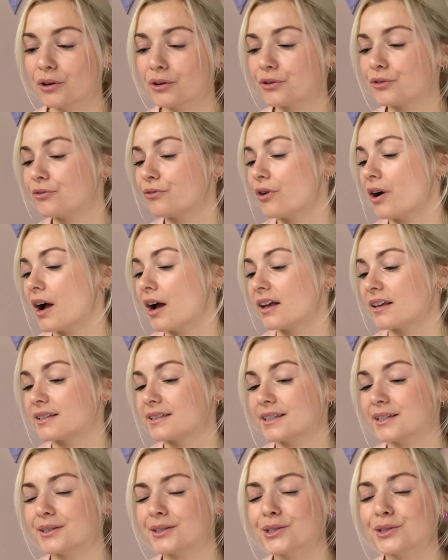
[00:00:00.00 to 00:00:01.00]
grass
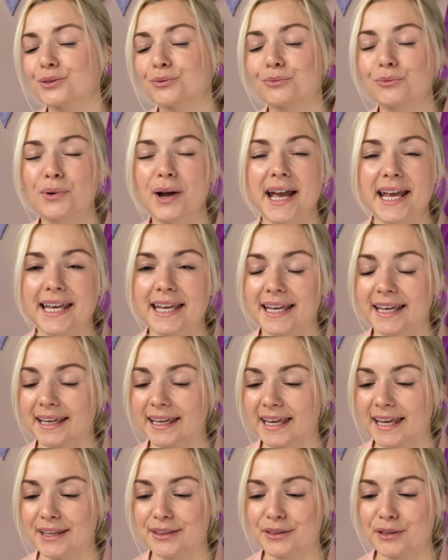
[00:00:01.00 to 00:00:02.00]
swaying
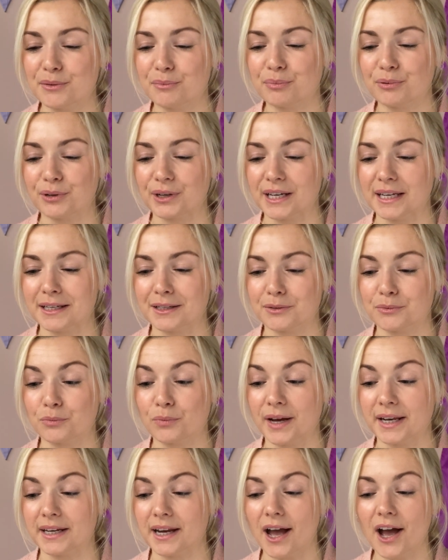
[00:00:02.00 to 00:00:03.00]
in the breeze
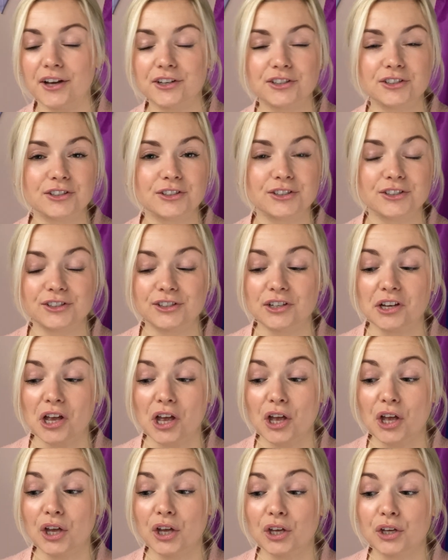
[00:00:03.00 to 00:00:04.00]
went hush,
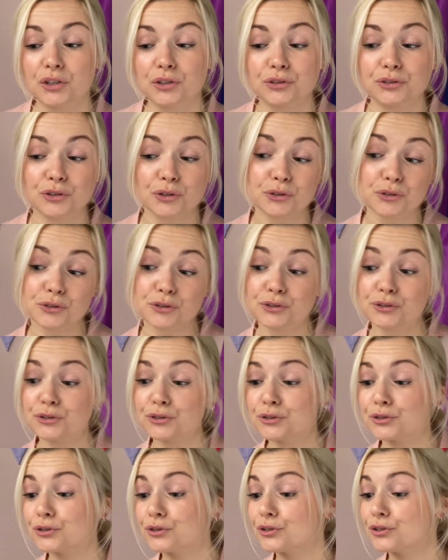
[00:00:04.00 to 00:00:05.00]

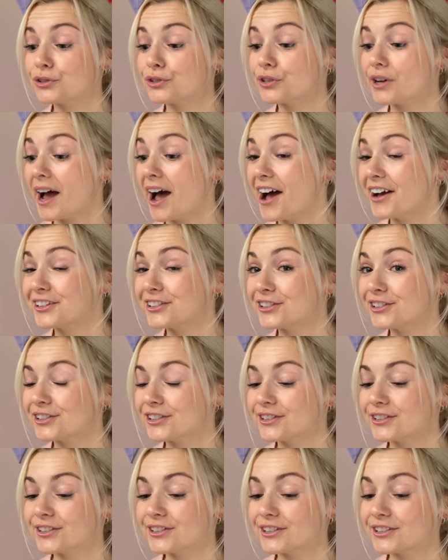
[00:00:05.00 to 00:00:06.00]
shush,
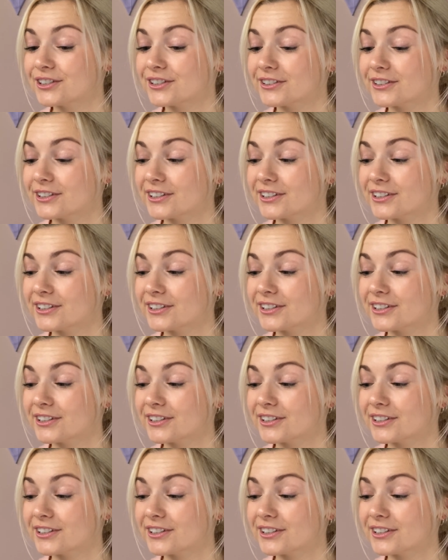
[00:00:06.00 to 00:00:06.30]
hush.